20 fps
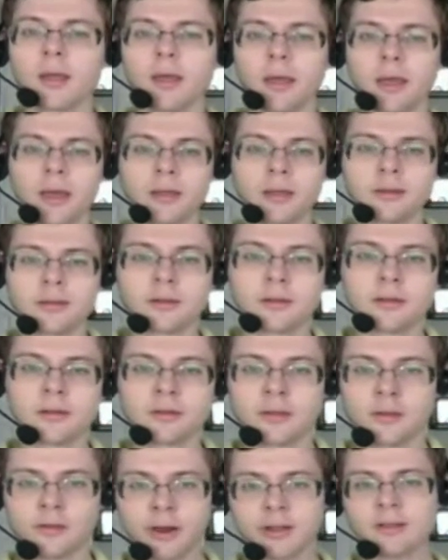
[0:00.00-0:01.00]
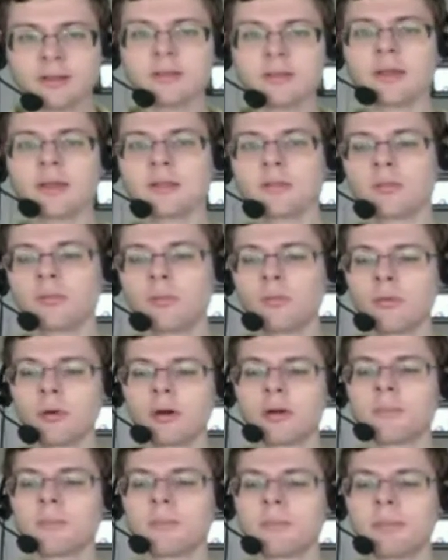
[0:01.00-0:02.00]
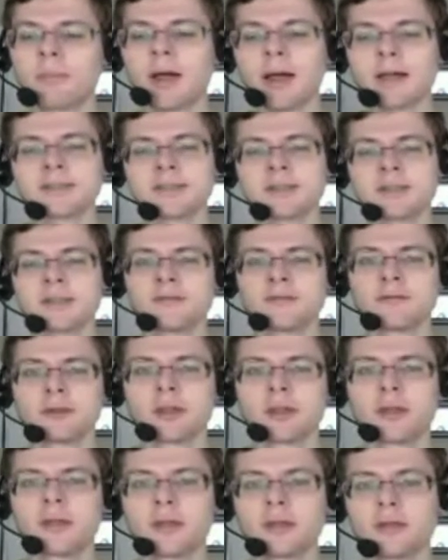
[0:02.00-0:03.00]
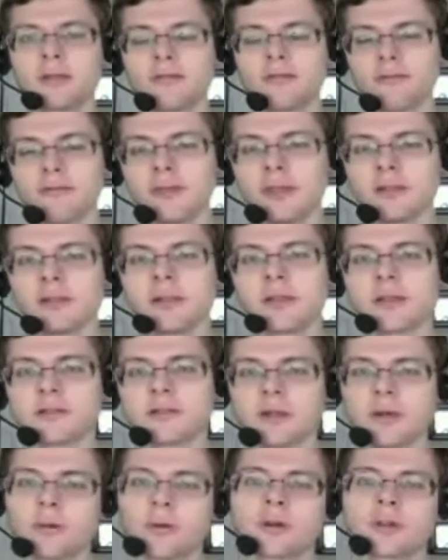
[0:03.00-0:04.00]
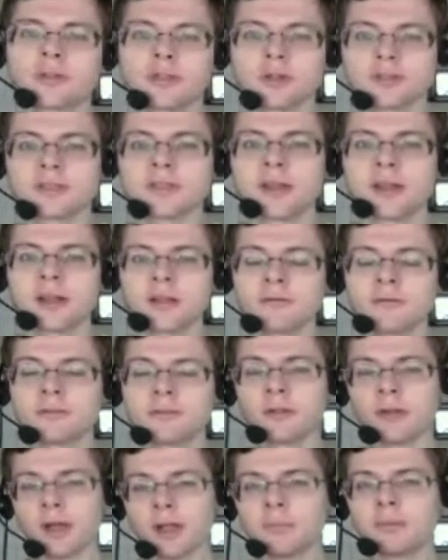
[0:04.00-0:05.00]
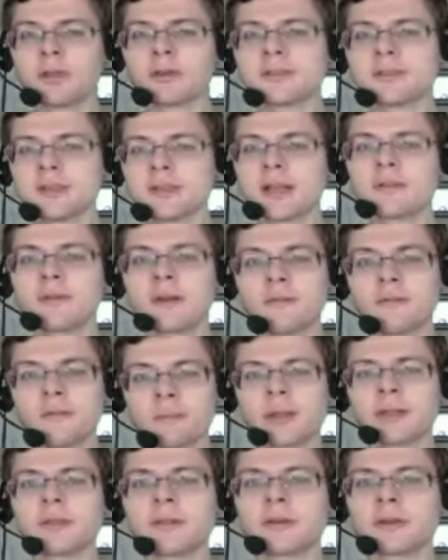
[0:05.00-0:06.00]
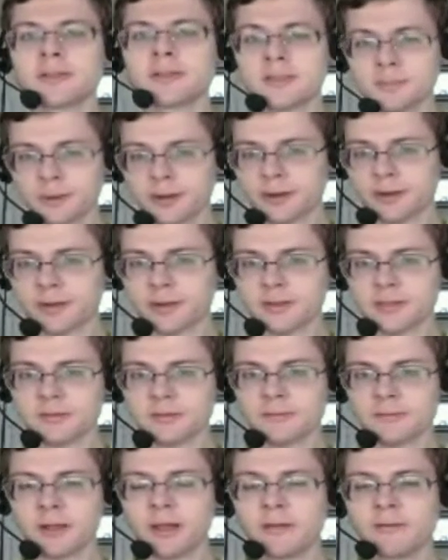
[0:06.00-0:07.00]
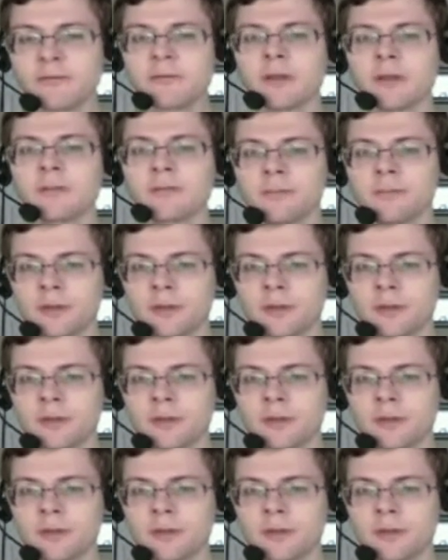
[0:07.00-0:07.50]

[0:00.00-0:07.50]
and directing that warm, positive feeling towards yourself to help yourself have a better experience of life, have a